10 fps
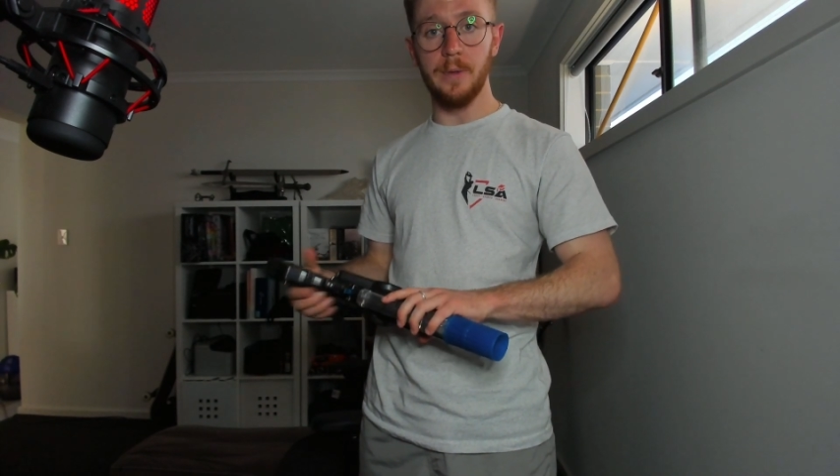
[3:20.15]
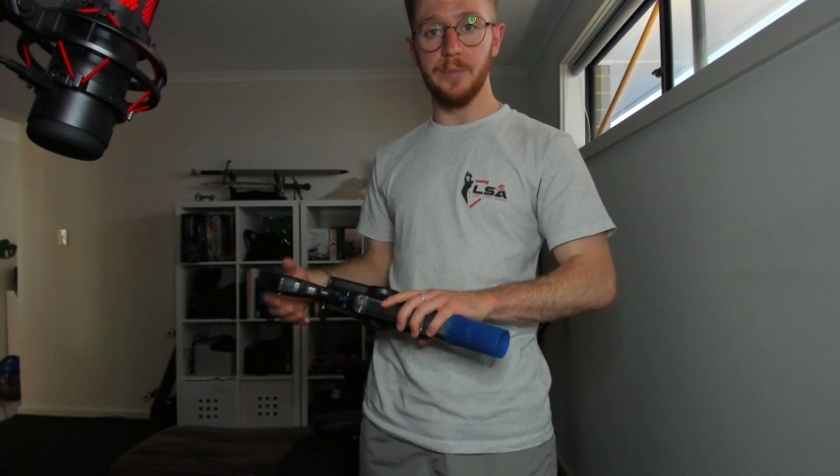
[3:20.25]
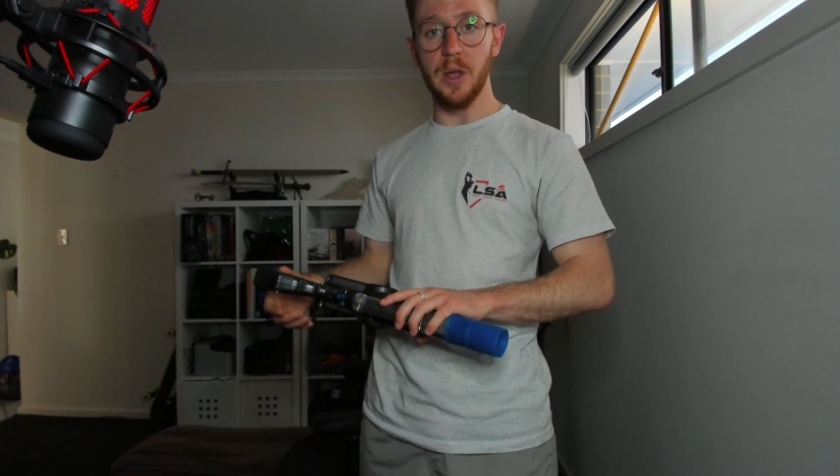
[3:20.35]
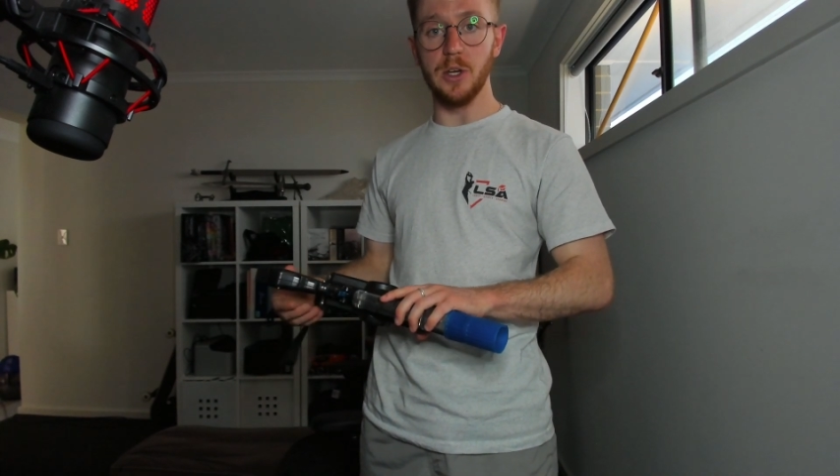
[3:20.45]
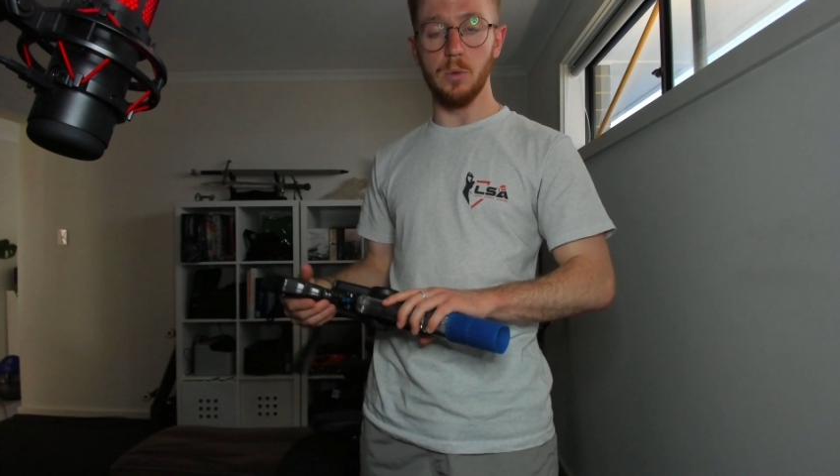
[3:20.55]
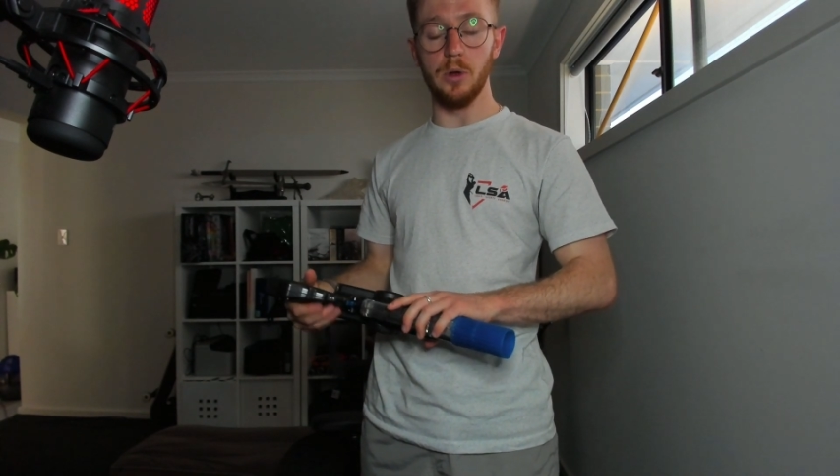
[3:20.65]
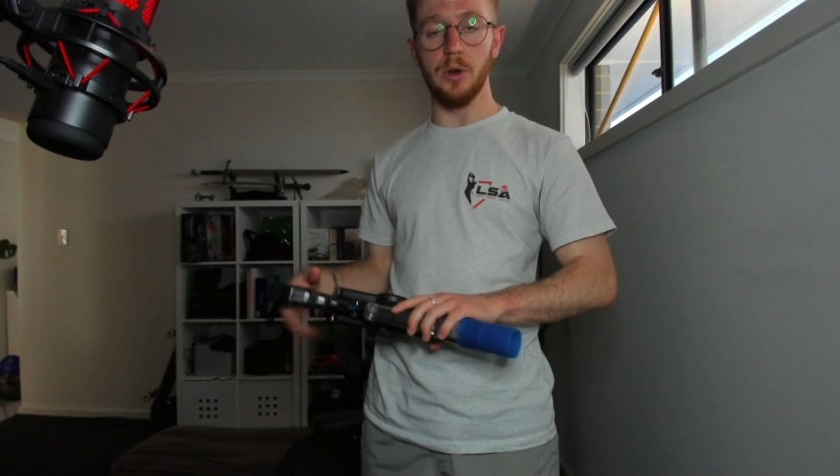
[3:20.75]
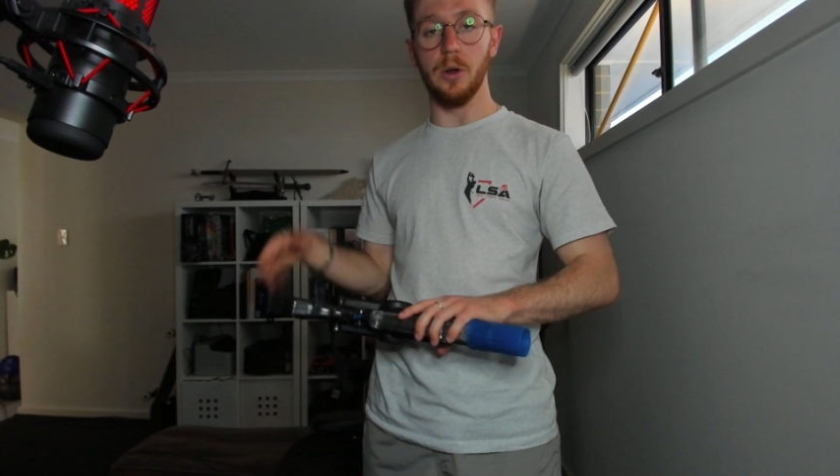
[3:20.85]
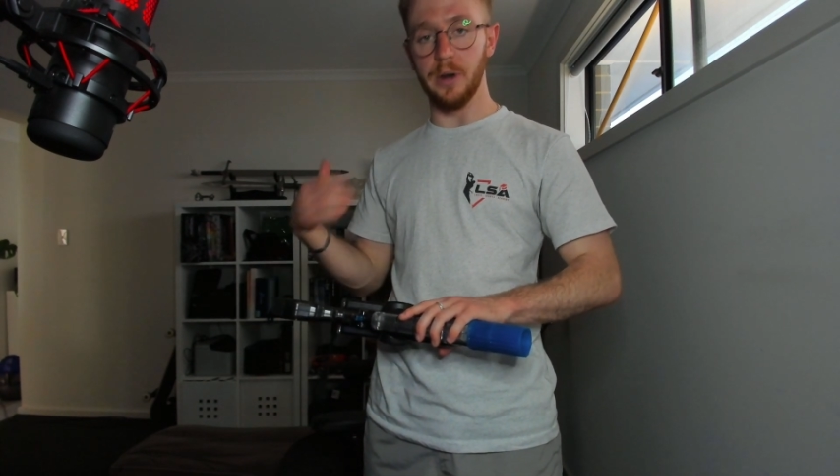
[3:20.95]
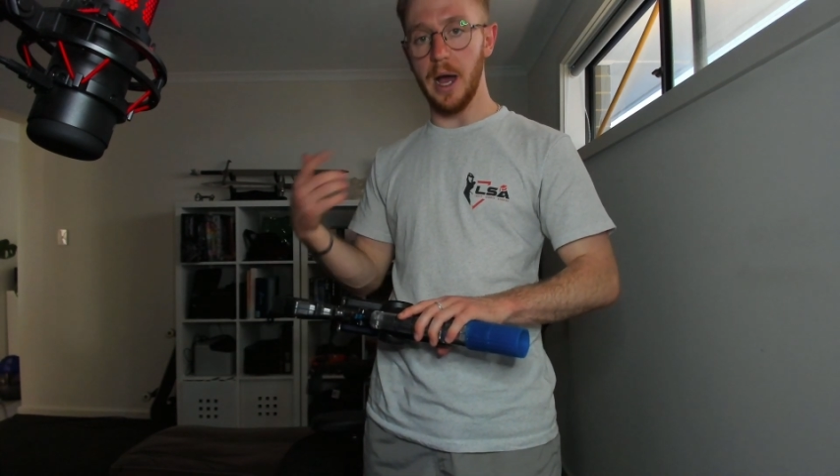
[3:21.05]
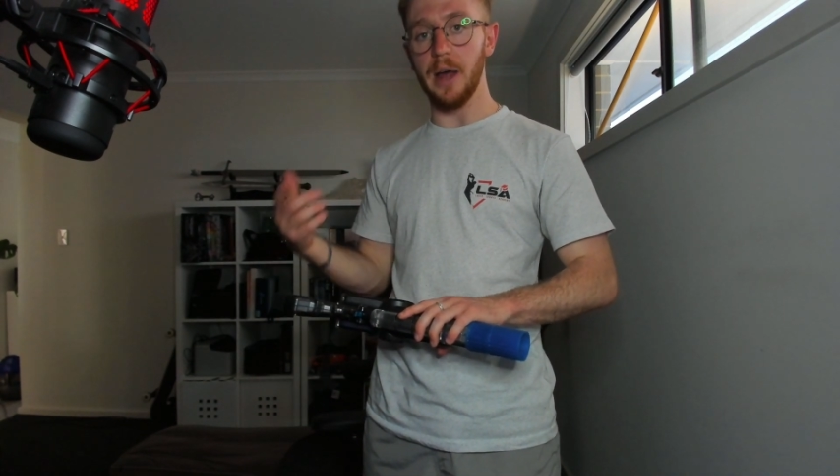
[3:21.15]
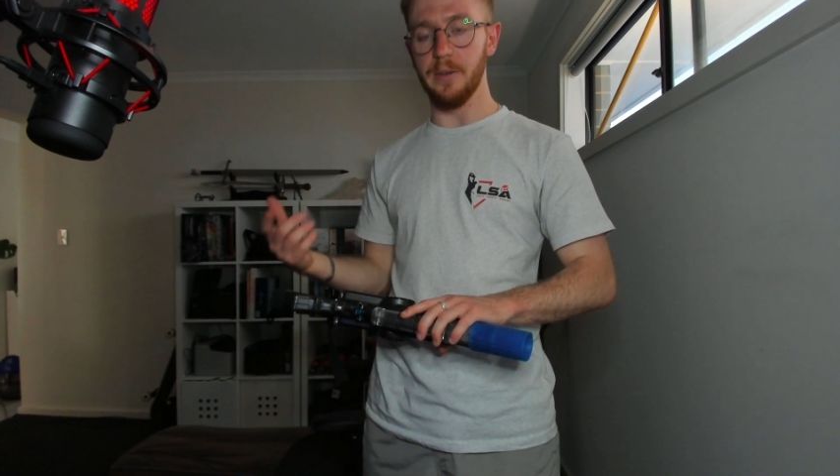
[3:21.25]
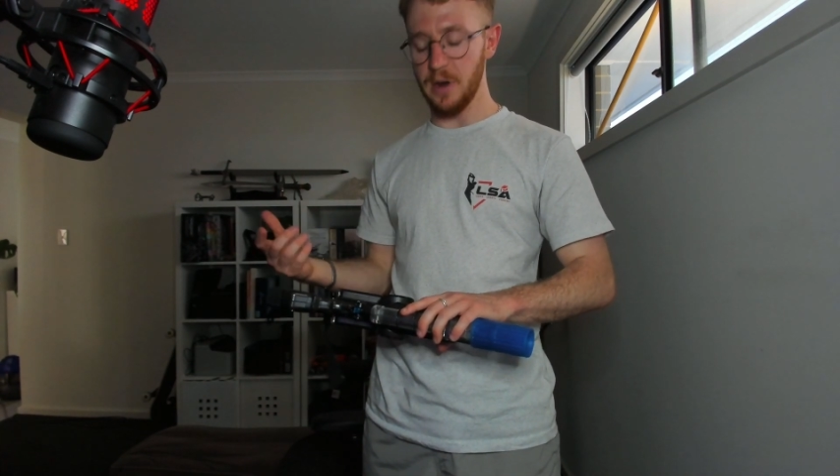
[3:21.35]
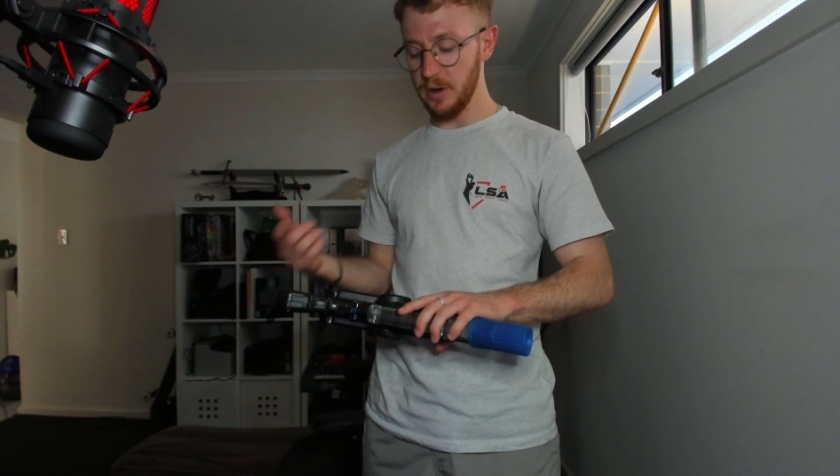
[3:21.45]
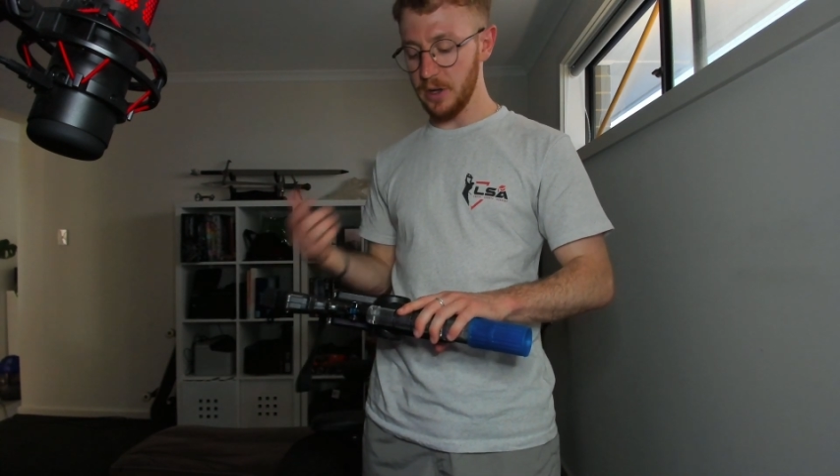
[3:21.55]
than you would on
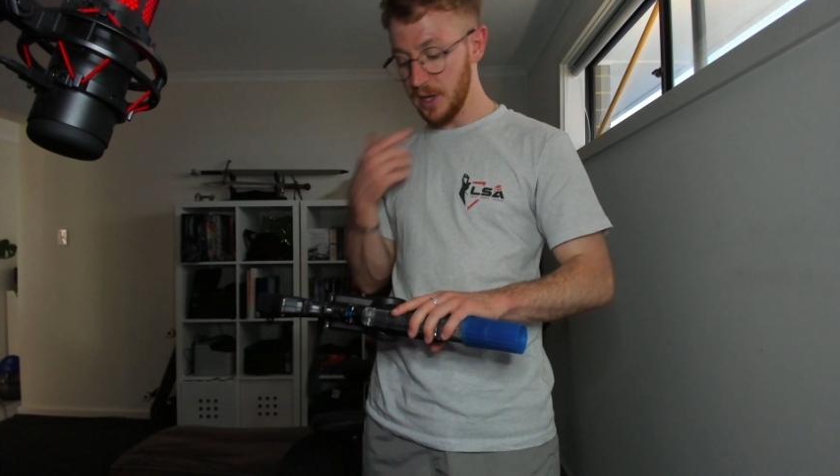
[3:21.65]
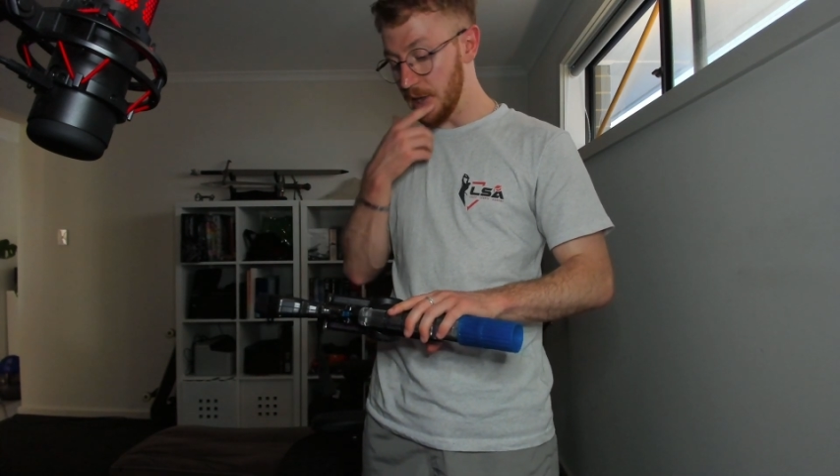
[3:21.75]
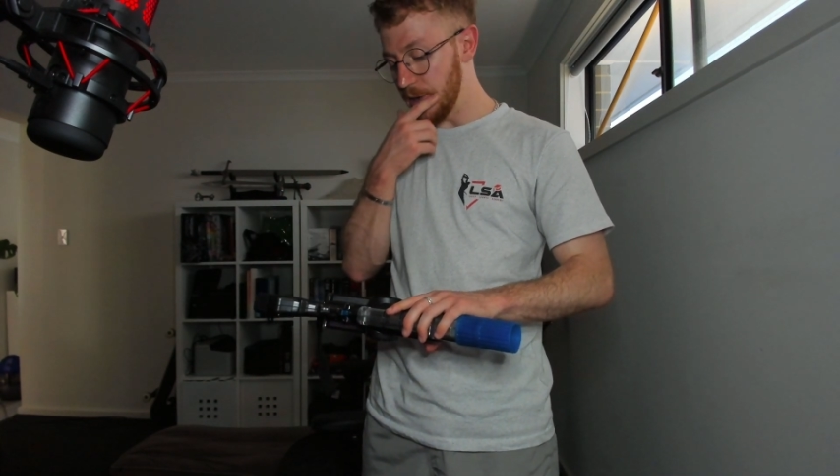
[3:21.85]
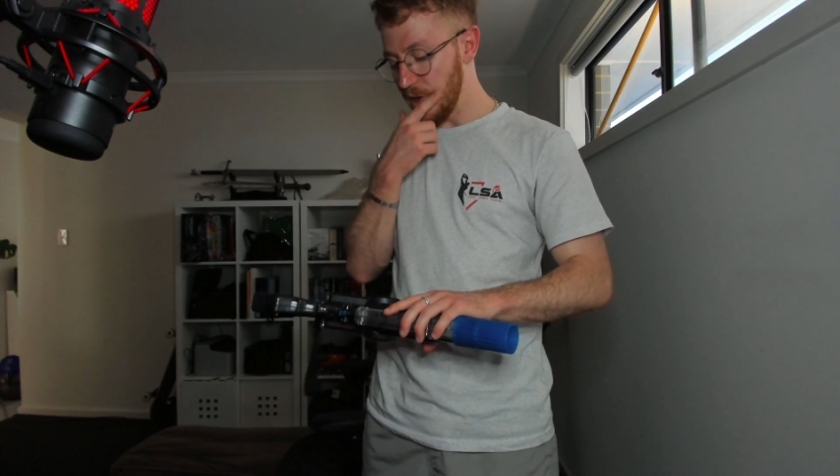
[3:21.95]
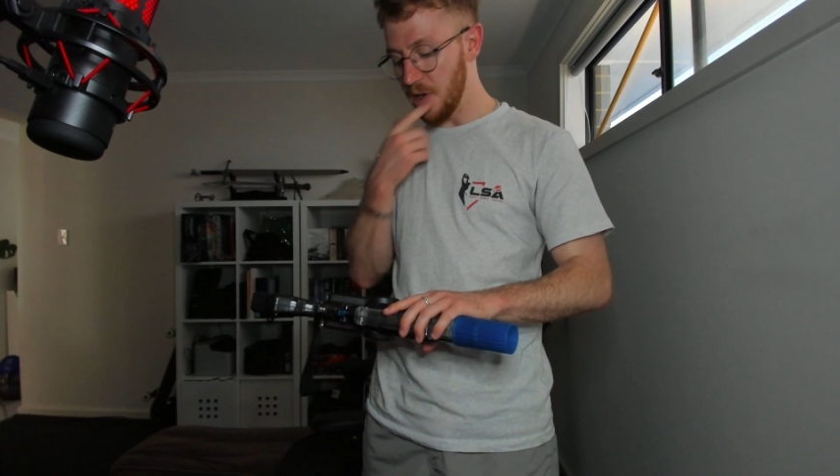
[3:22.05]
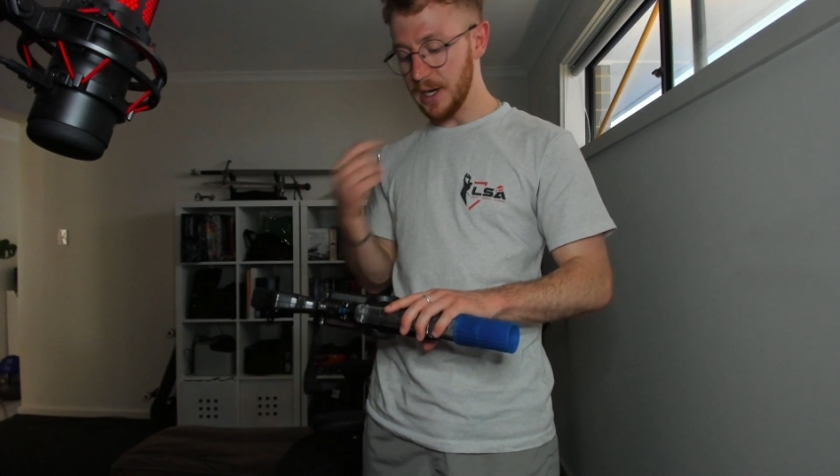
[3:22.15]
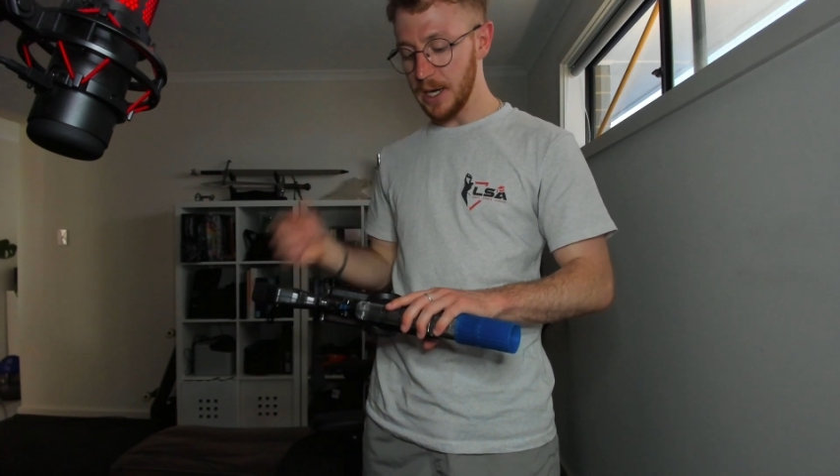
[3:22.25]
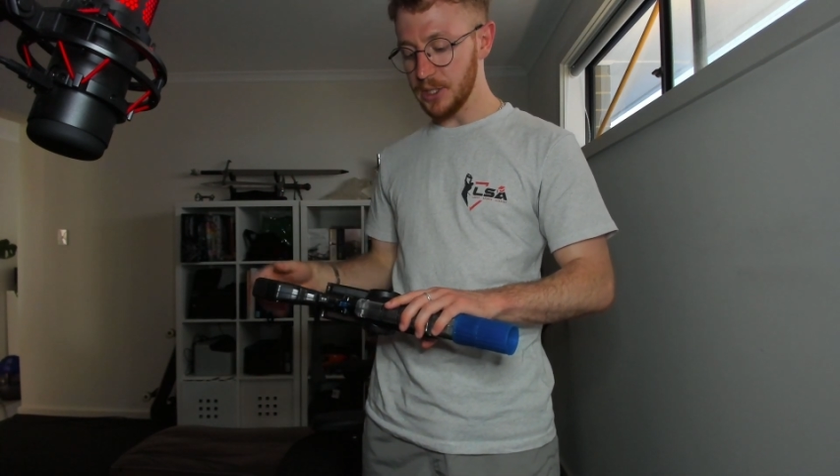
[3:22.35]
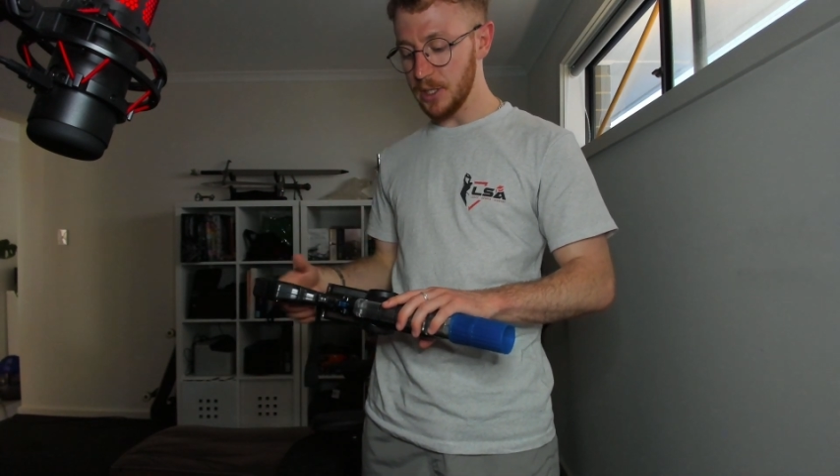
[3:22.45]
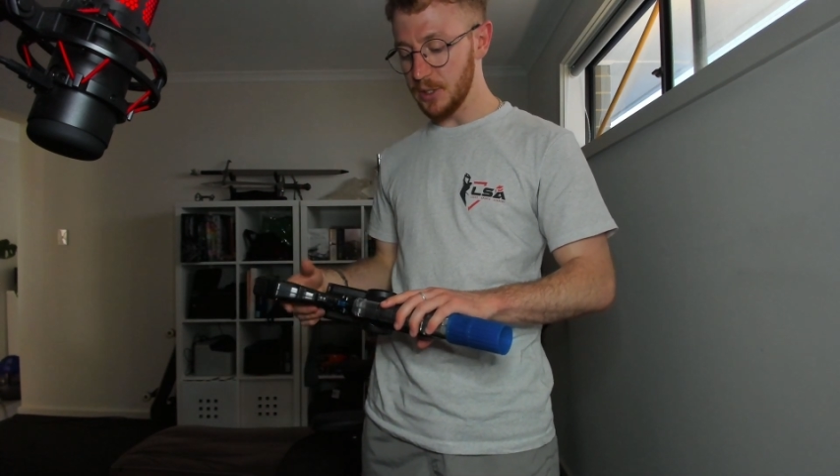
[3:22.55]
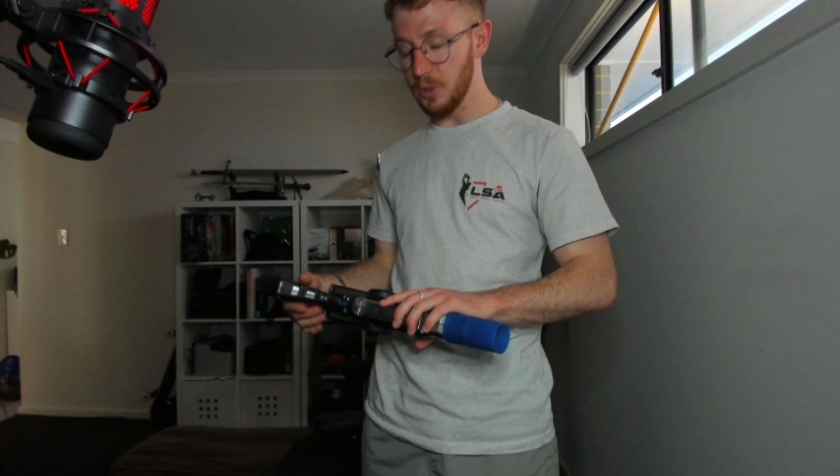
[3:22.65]
the other variations,